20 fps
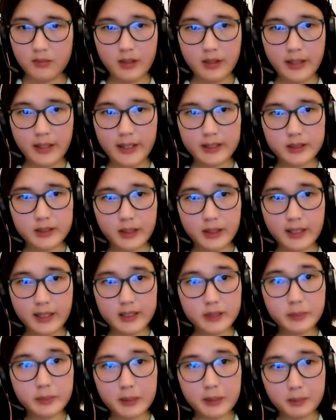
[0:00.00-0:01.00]
it's it's
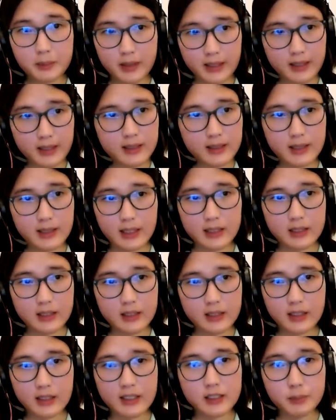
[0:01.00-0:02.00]
public that
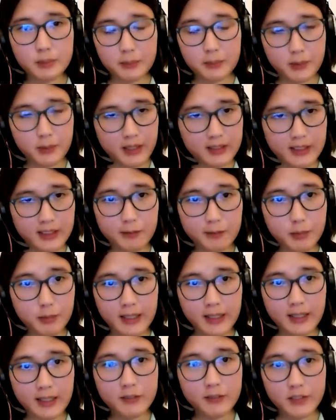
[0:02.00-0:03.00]
it's public that I've been
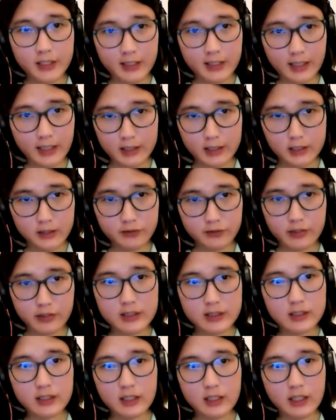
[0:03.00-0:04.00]
in communication with
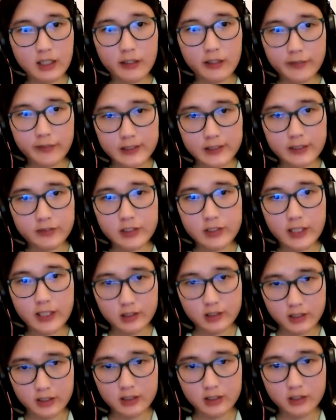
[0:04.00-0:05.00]
the Office of
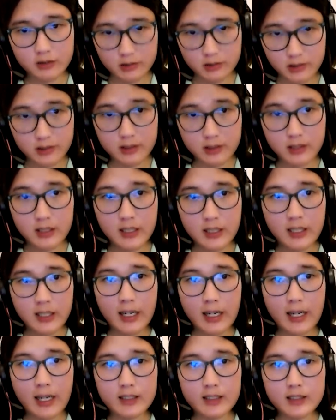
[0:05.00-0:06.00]
Shashi Tharoor,
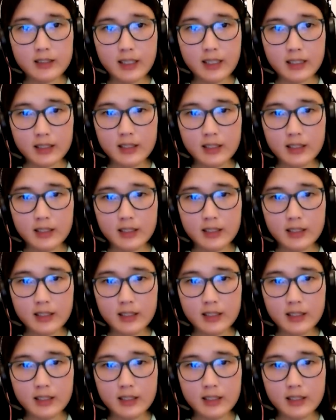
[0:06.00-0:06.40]
and that